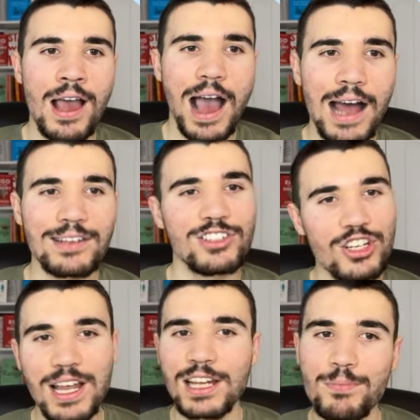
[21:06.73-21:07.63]
And
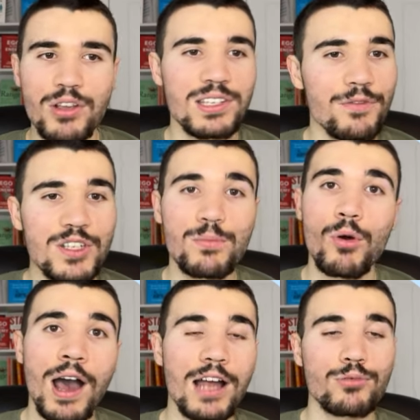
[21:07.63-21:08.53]
just like this person, the invisible
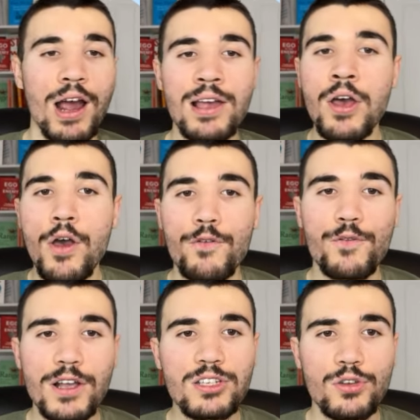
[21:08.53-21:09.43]
hand, right?
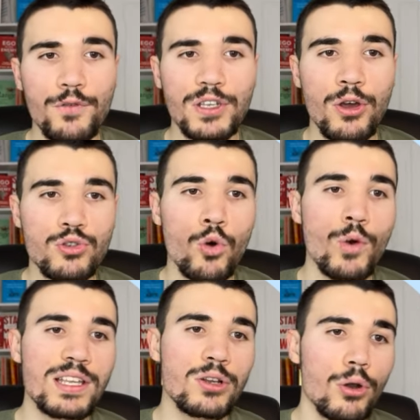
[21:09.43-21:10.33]
32 videos
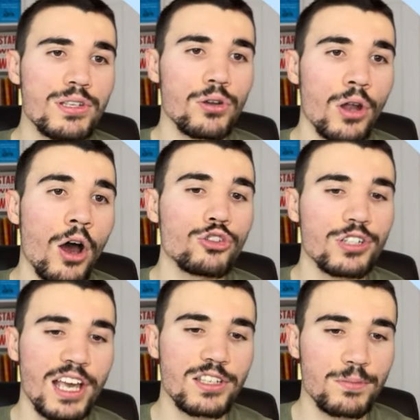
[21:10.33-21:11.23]
already closing on
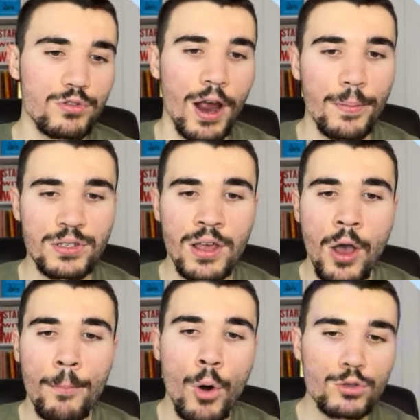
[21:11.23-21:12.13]
100k subscribers,
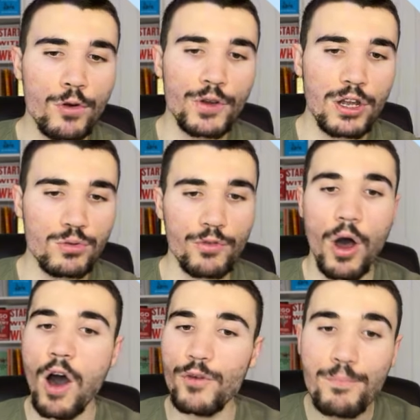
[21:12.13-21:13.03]
multiple videos with
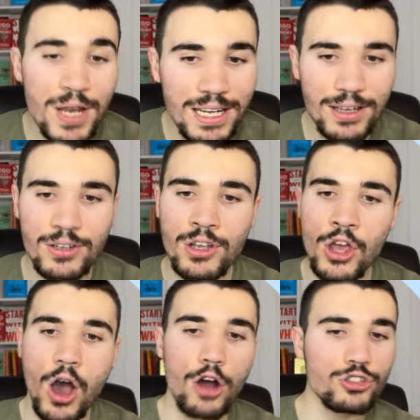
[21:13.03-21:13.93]
500,000,
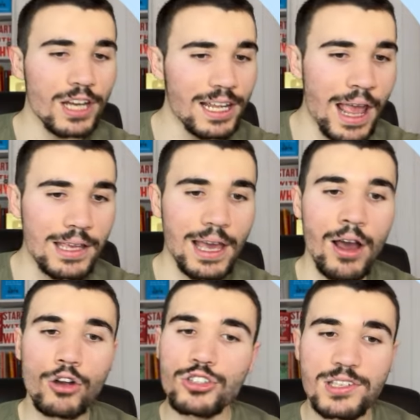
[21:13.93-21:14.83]
188k,
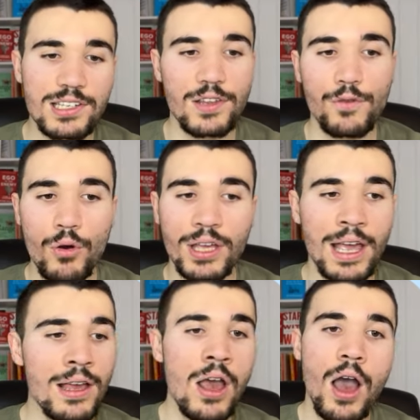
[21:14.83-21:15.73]

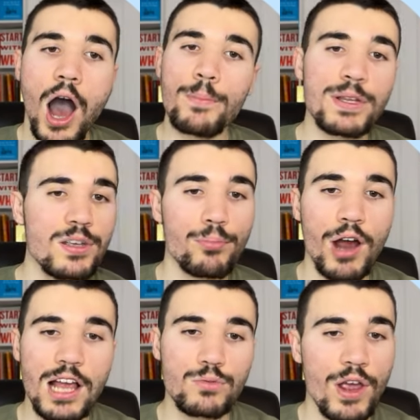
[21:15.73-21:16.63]
164k. I'd be
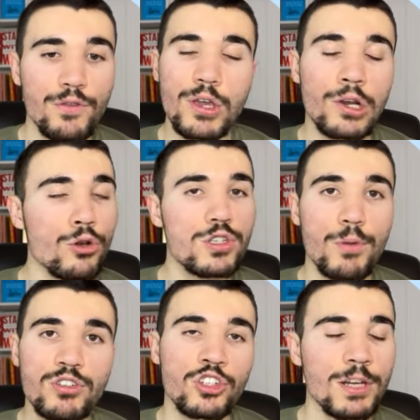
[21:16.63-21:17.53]
surprised where if you include
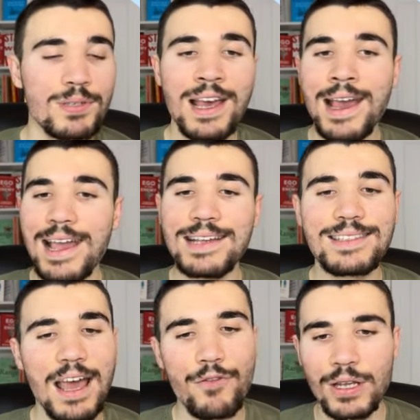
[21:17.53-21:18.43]
sponsorships, he's
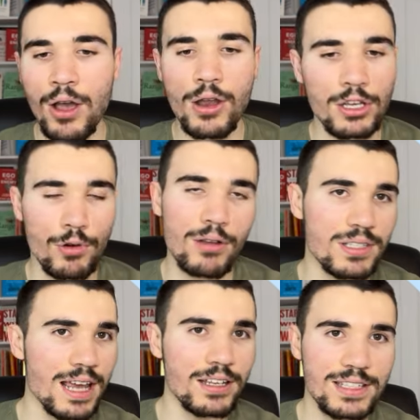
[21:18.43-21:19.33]
definitely earning around
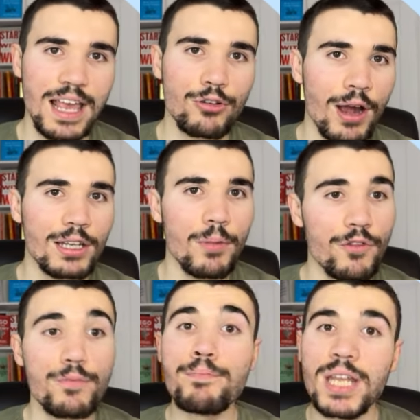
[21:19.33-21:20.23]
10 grand a
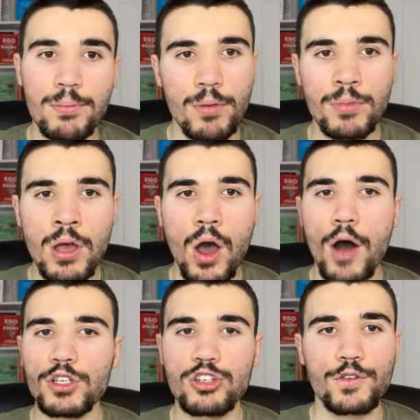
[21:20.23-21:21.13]
month minimum
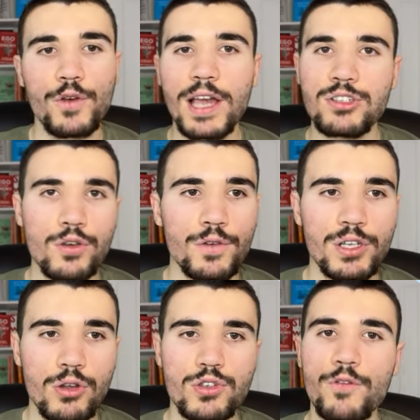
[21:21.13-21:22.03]
after just 32
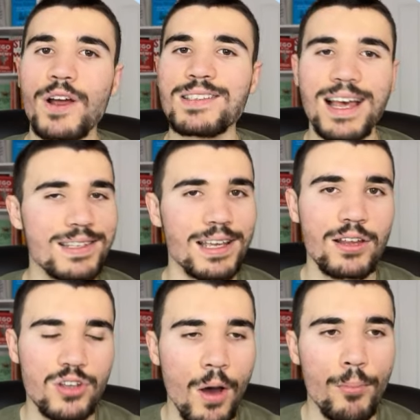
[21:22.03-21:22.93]
videos. So fantastic
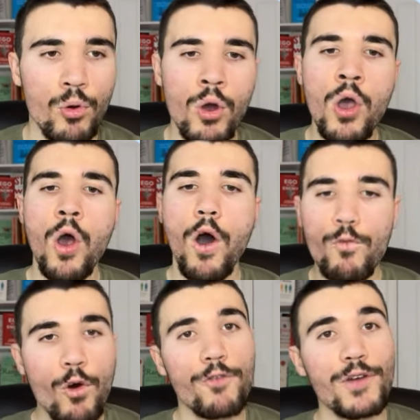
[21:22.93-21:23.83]
example of
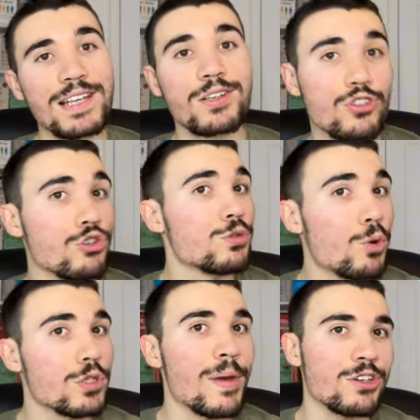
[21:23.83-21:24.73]
what faceless YouTube
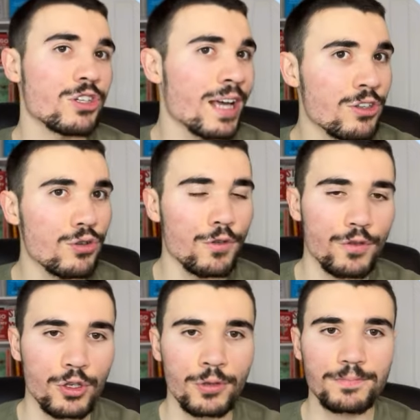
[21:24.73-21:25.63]
automation can do for
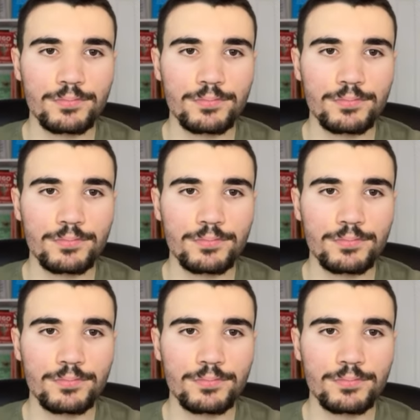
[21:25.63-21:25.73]
you.